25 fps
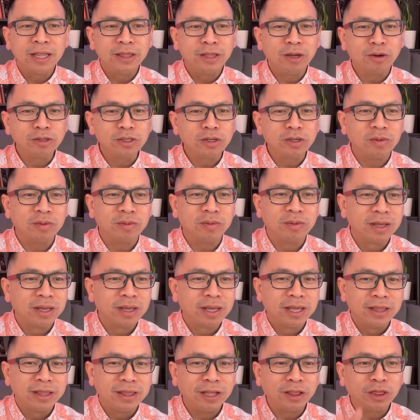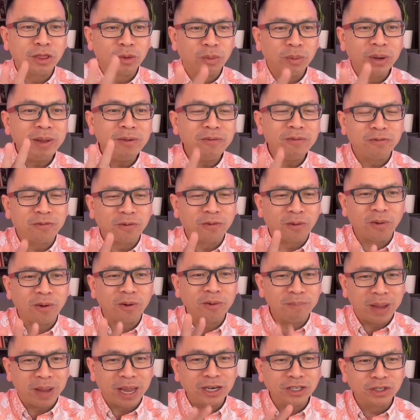There's the
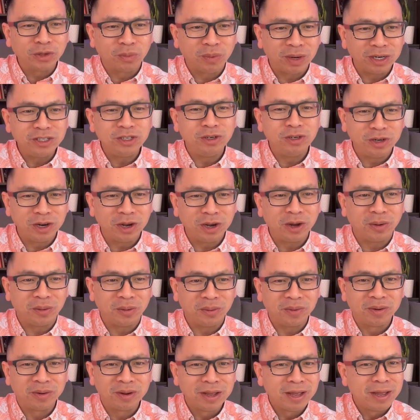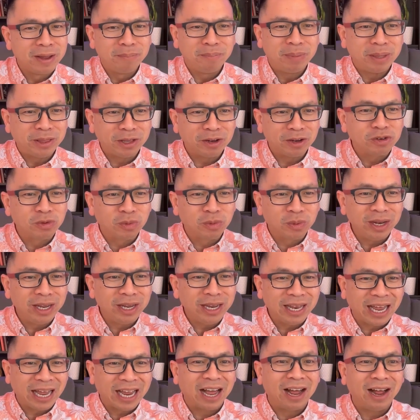3-4 major ones, but there's
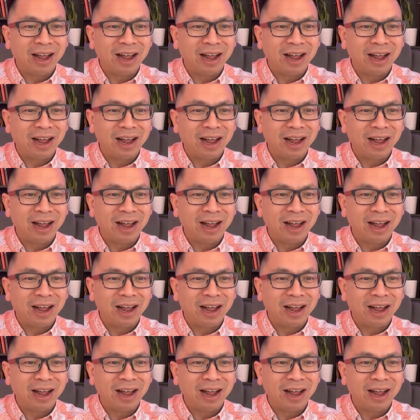really like